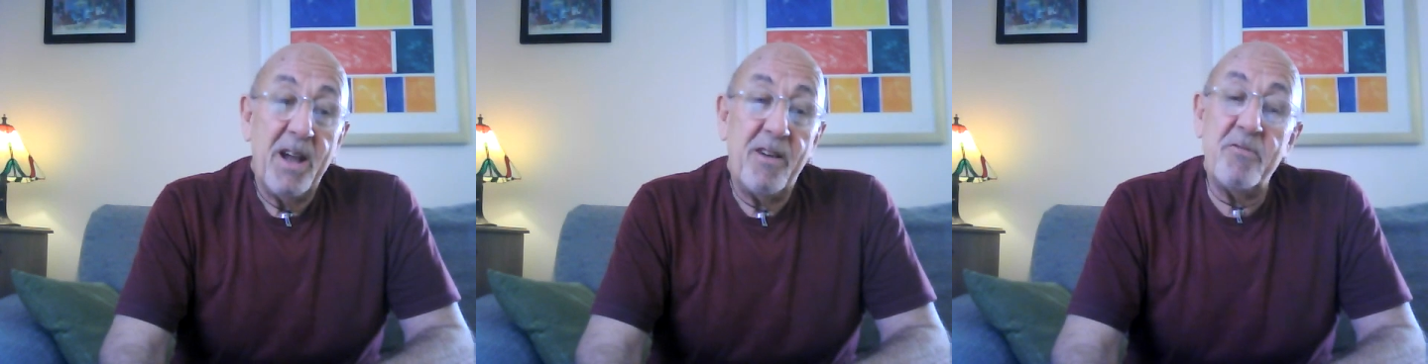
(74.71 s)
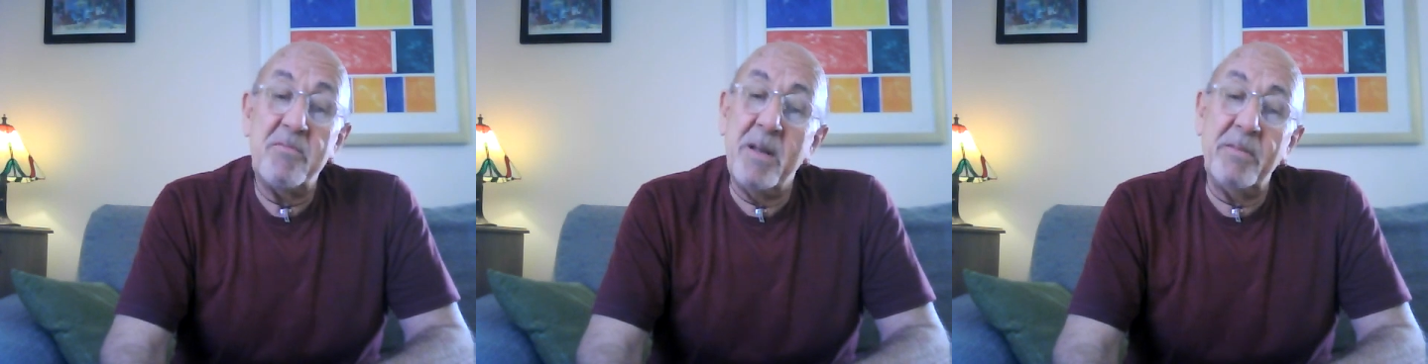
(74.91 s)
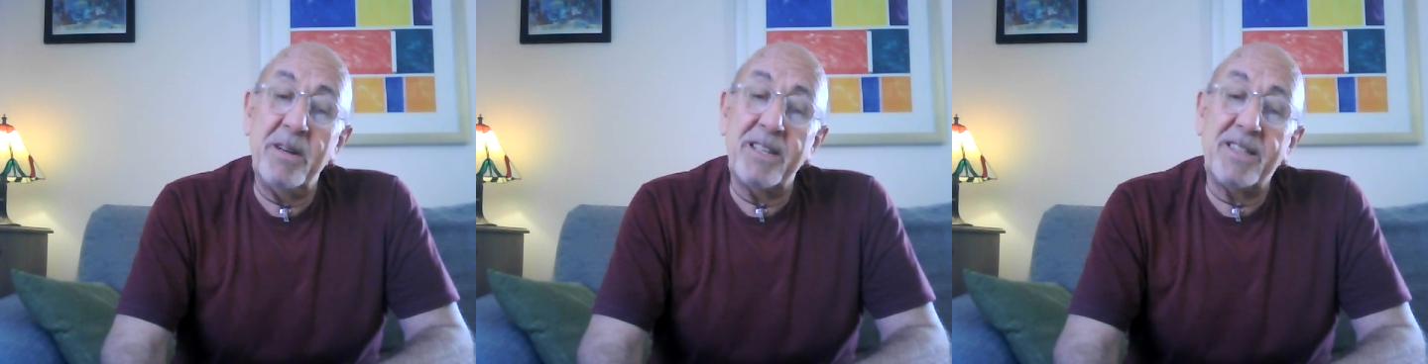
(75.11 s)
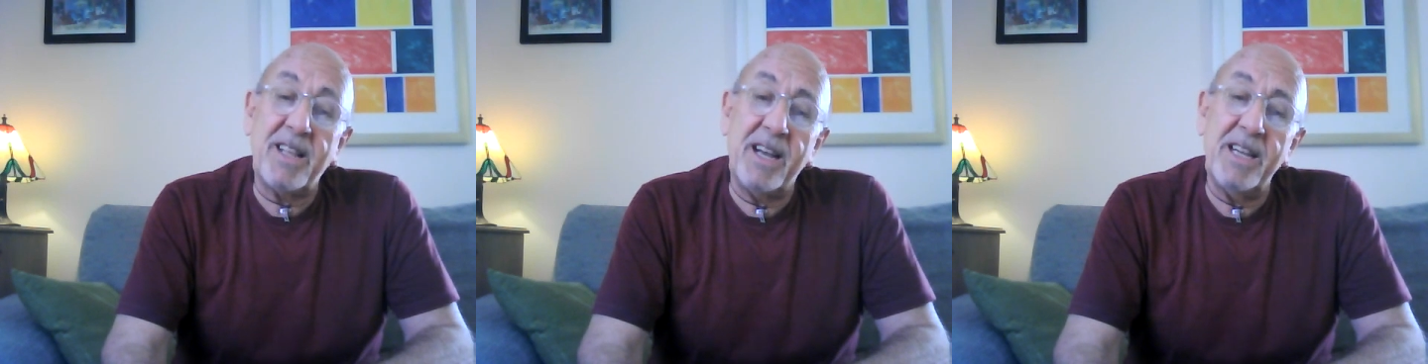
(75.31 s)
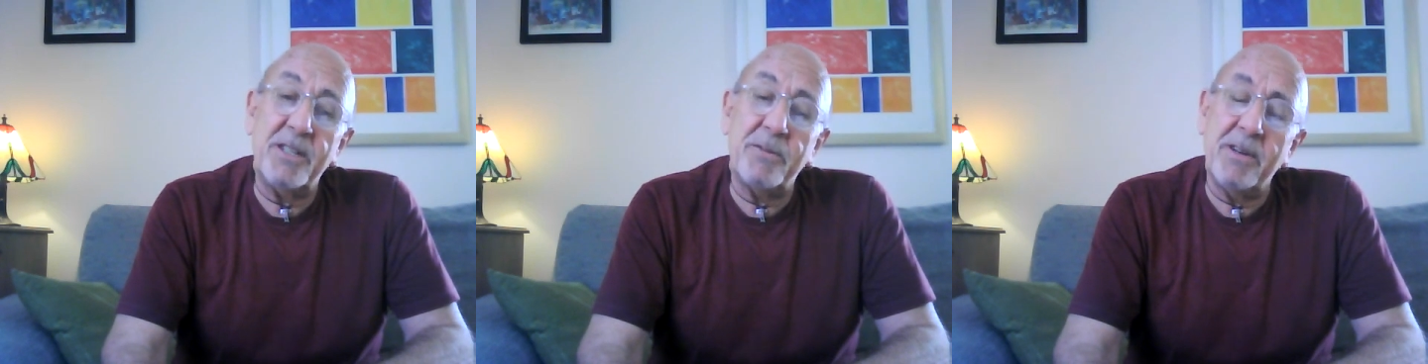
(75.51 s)
I remember the
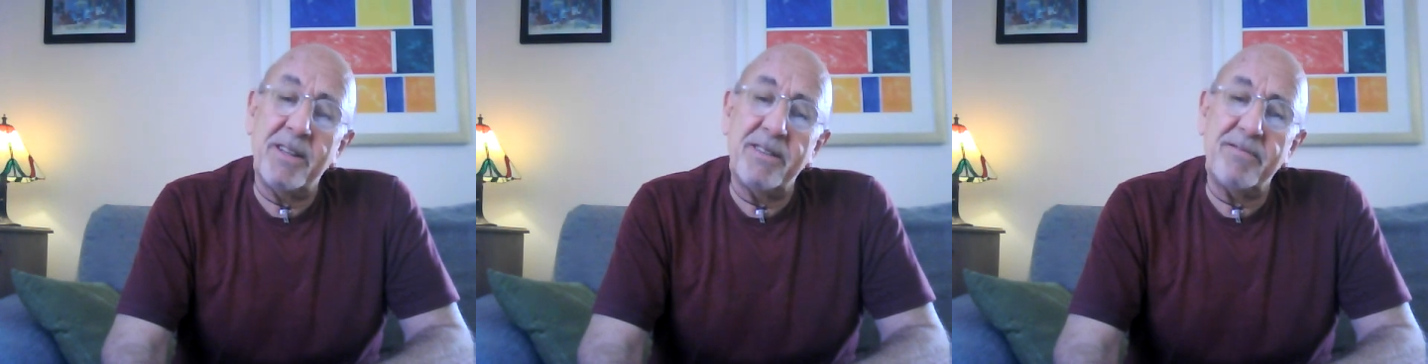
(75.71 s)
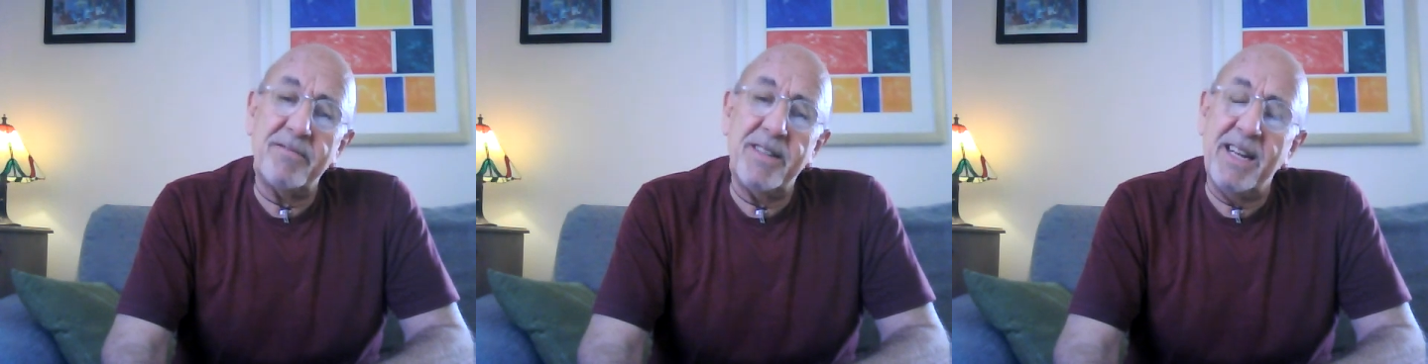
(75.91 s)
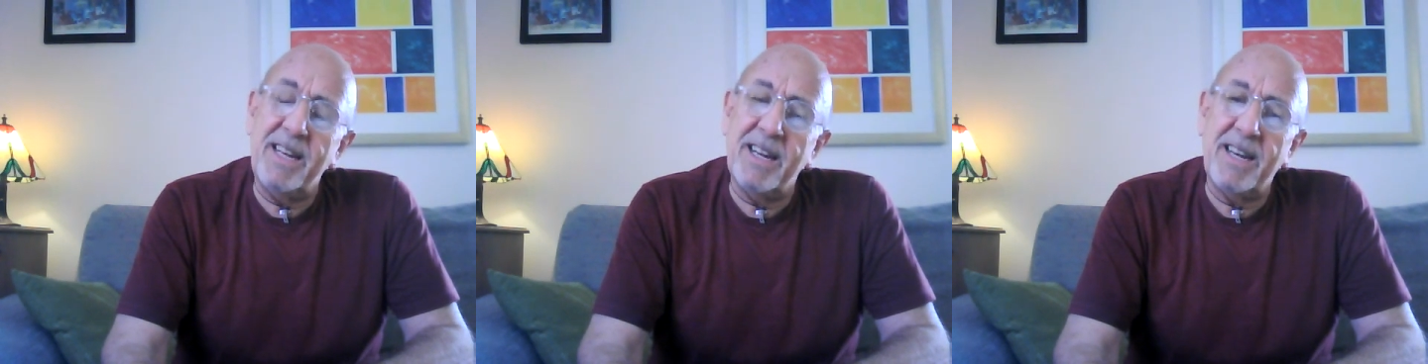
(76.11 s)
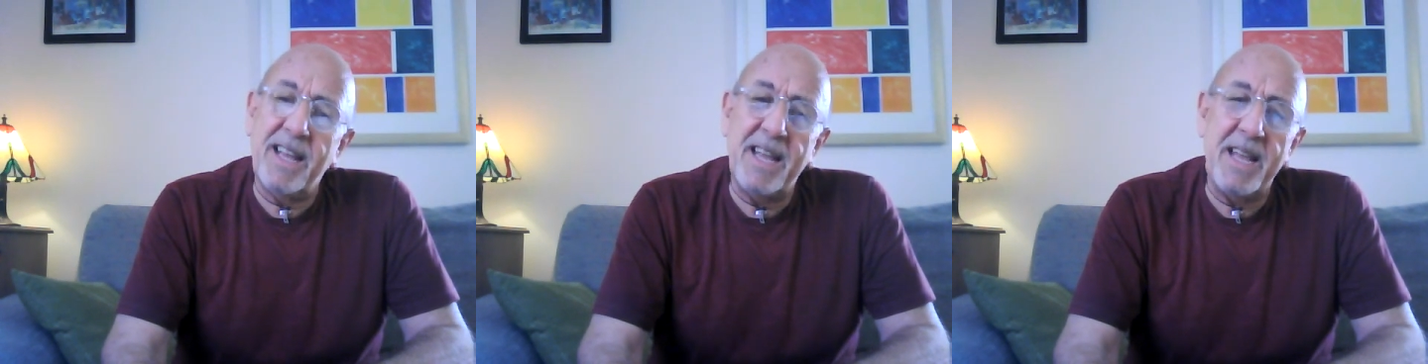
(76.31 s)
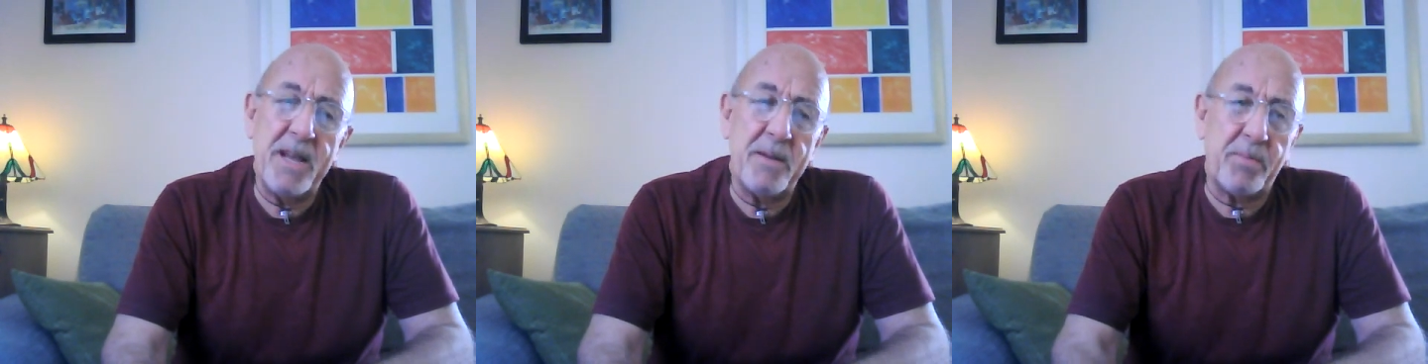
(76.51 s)
days when I needed
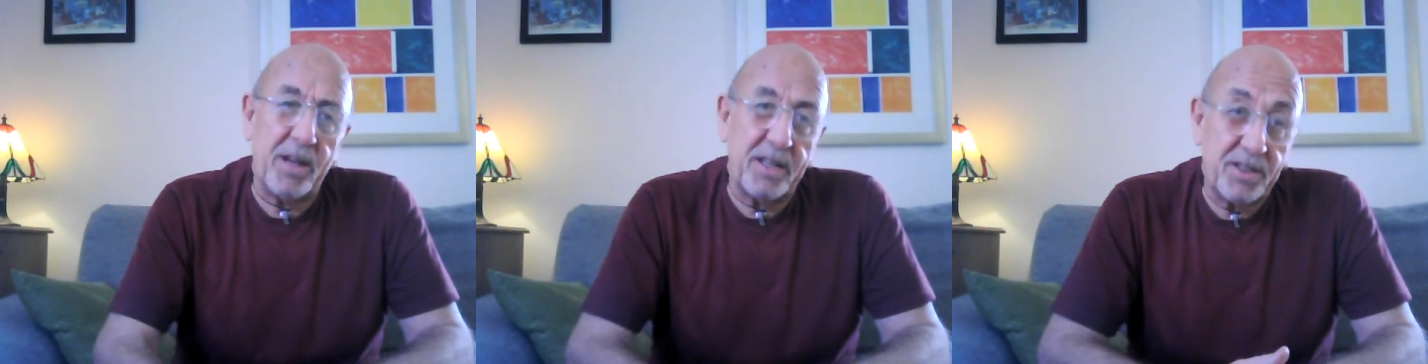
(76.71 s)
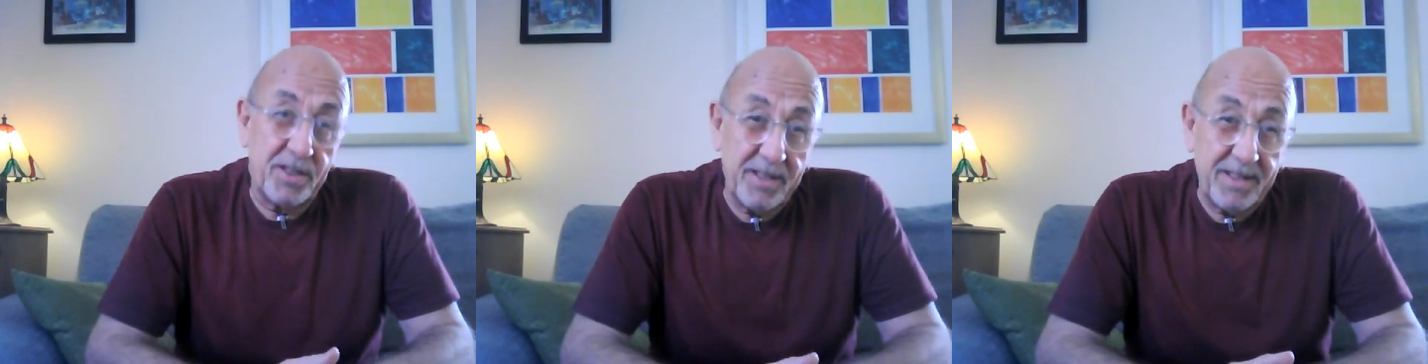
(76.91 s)
a hairbrush